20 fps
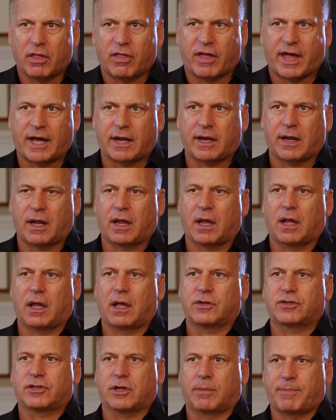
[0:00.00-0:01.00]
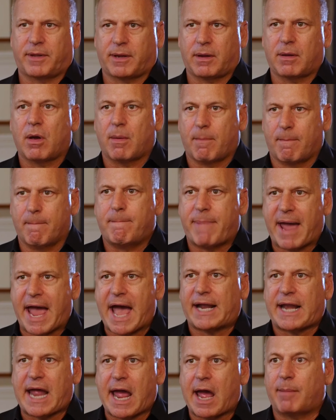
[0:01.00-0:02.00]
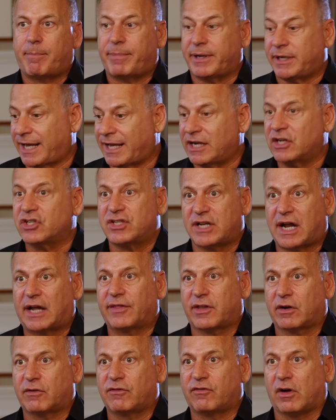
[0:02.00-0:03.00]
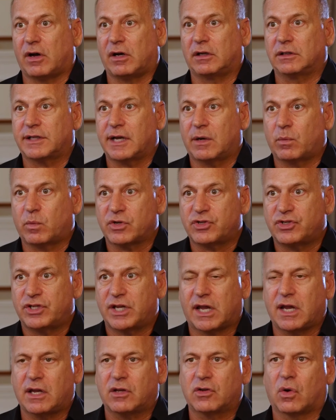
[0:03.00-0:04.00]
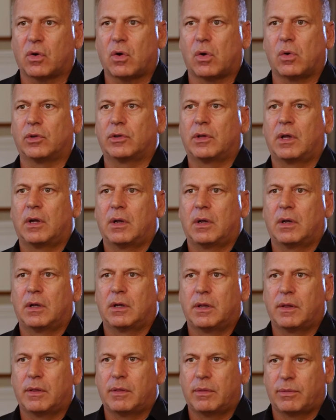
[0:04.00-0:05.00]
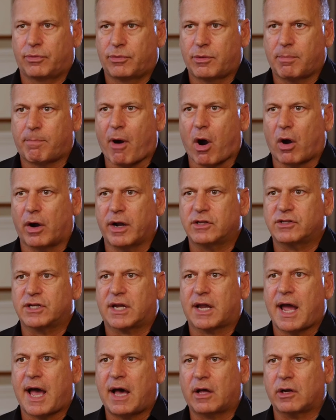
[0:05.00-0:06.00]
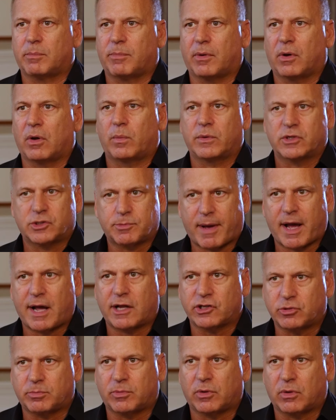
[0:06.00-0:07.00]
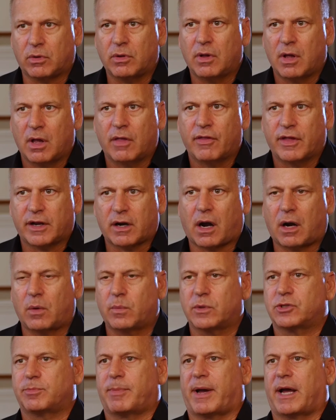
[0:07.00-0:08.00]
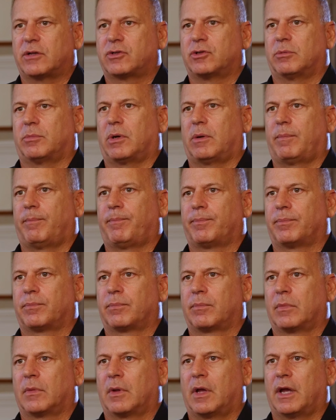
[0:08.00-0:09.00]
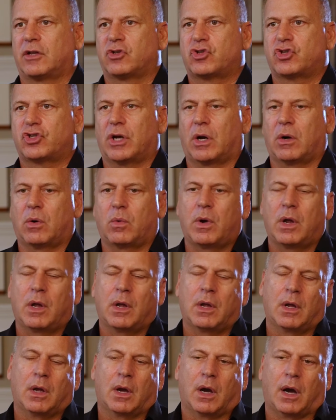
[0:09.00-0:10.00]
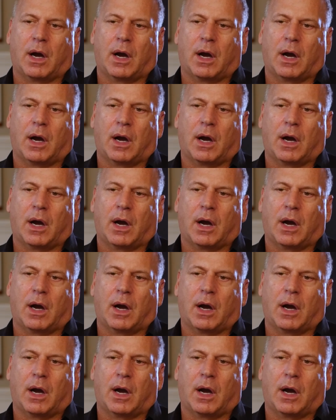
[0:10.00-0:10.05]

that something bad happened and it's not their fault, and we're seeking to hold the parties accountable and responsible that are responsible. And so